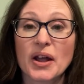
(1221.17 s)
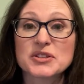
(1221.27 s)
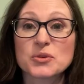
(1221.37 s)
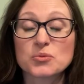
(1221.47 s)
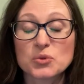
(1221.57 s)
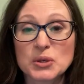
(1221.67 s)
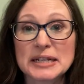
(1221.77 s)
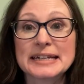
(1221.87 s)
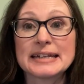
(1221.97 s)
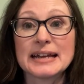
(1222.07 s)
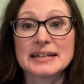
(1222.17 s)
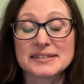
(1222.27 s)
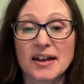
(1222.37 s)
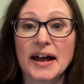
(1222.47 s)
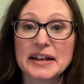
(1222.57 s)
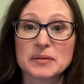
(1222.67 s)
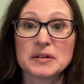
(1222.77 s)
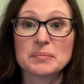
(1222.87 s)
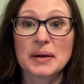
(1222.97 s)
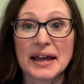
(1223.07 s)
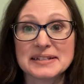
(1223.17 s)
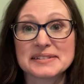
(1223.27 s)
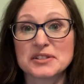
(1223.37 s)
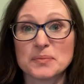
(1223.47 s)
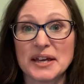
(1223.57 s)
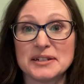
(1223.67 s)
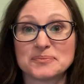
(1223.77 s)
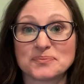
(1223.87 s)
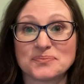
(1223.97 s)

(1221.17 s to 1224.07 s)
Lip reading: It's a really exciting place to be.